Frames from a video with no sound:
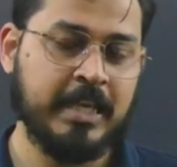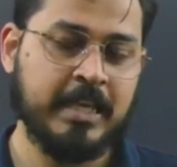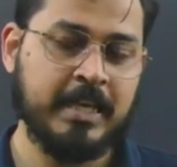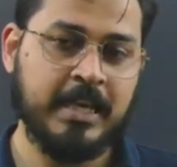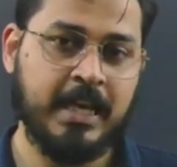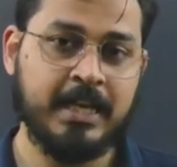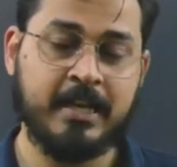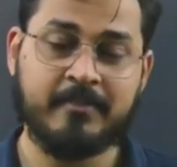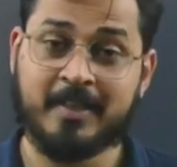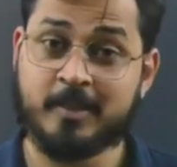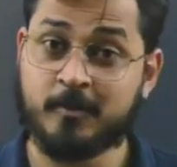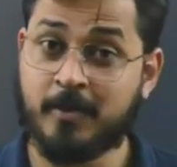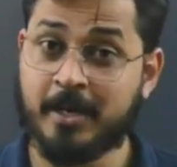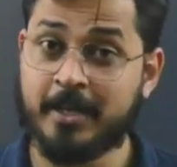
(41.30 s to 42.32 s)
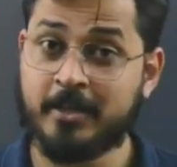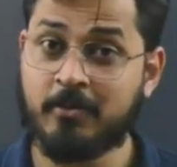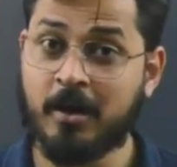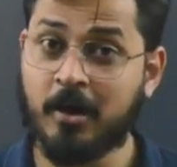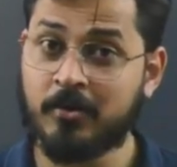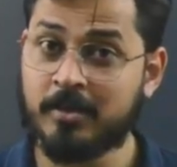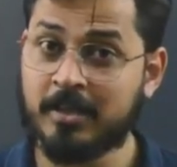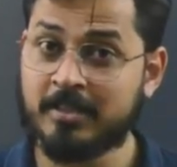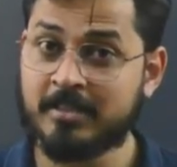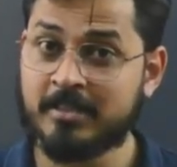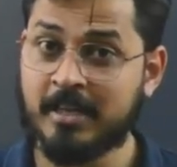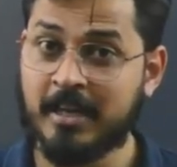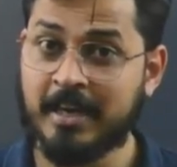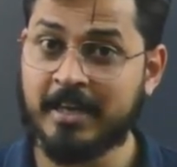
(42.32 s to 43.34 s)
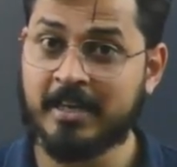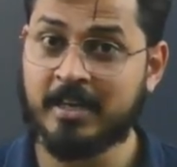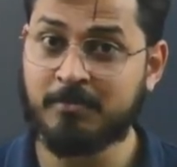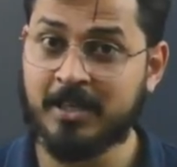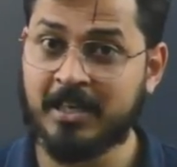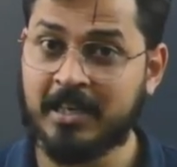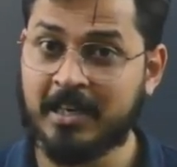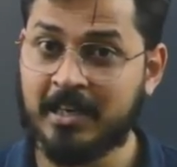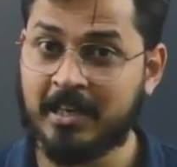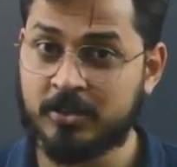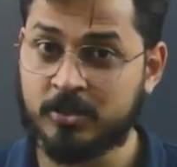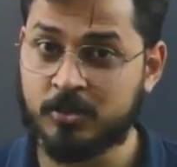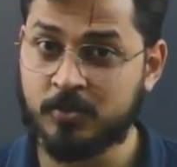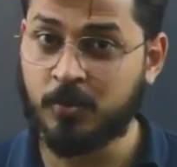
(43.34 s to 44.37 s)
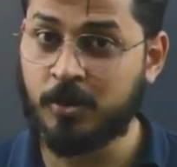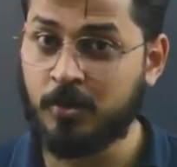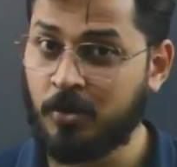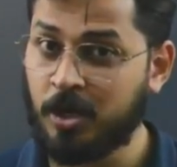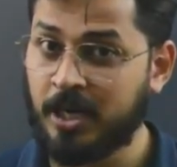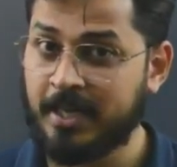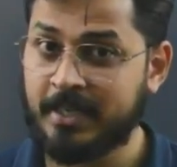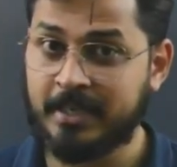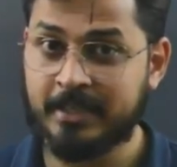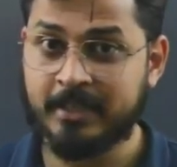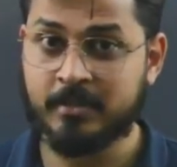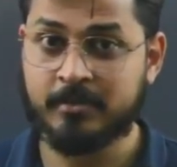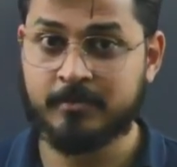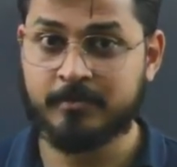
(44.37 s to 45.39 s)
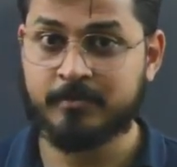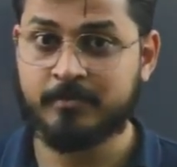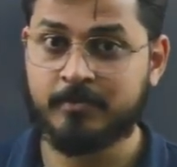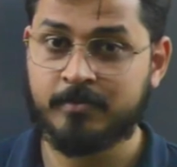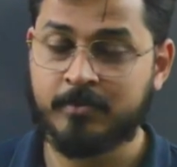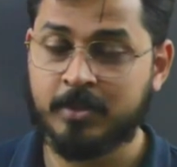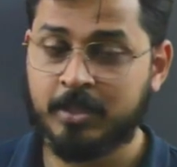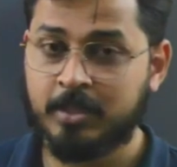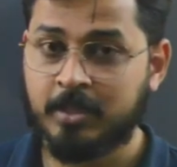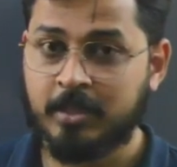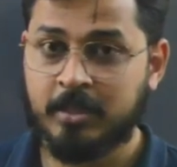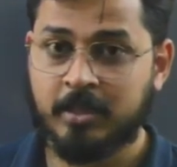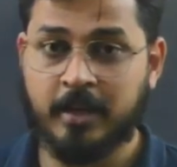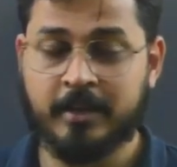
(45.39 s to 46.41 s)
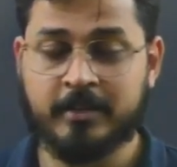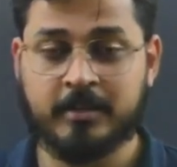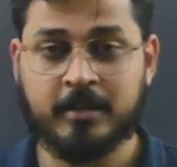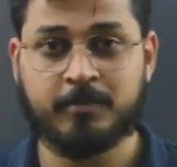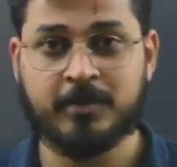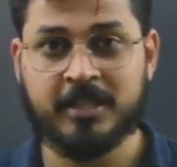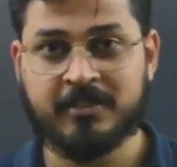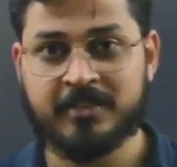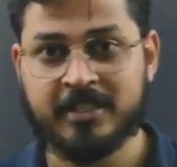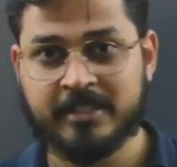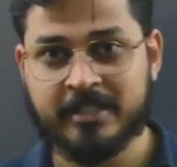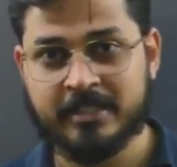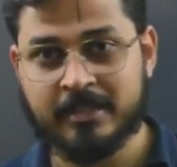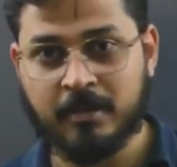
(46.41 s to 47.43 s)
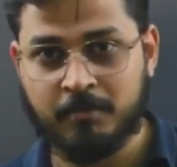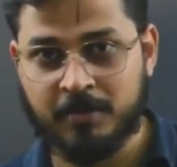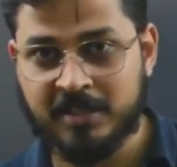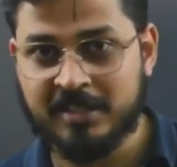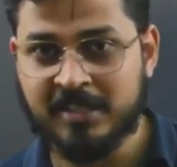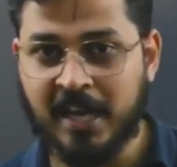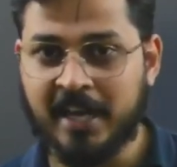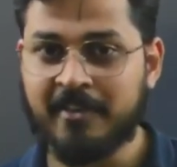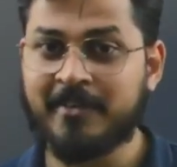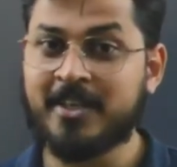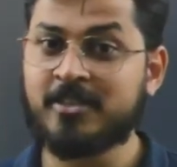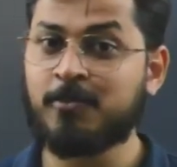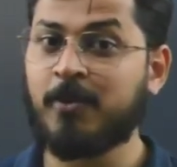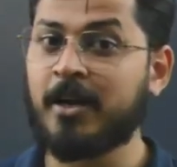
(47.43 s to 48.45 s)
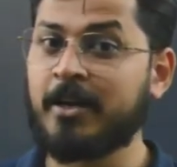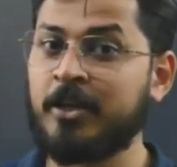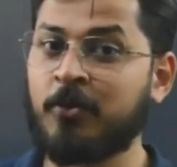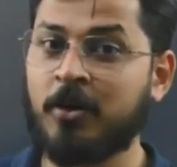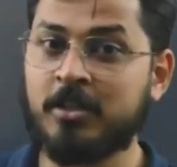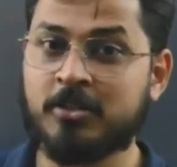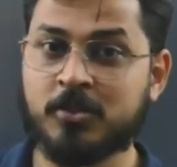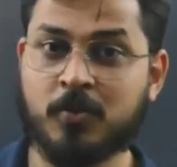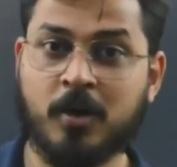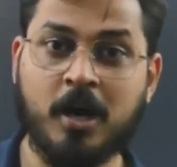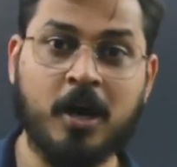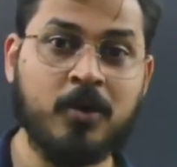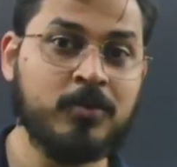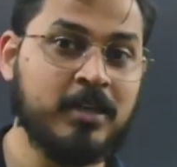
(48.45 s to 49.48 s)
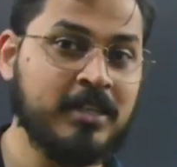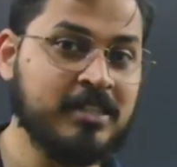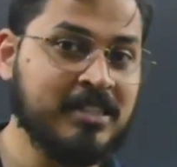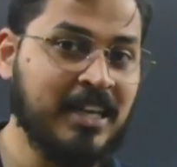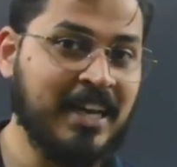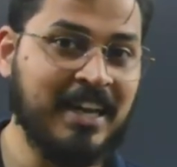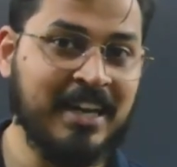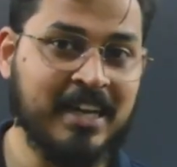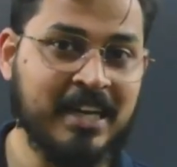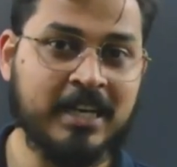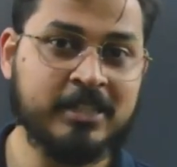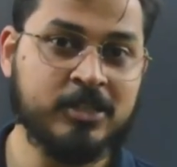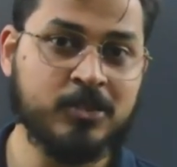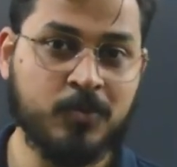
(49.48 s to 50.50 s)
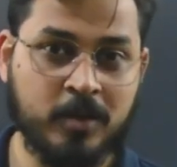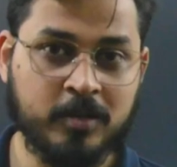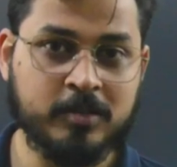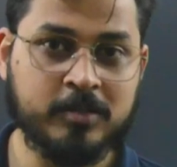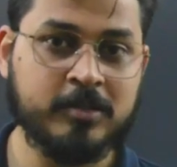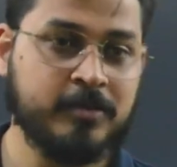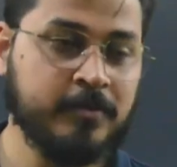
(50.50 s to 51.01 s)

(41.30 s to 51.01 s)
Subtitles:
and I have explained you how does a doubly linked list would look like, right? In the previous examples I have explained you also how does a linked list works,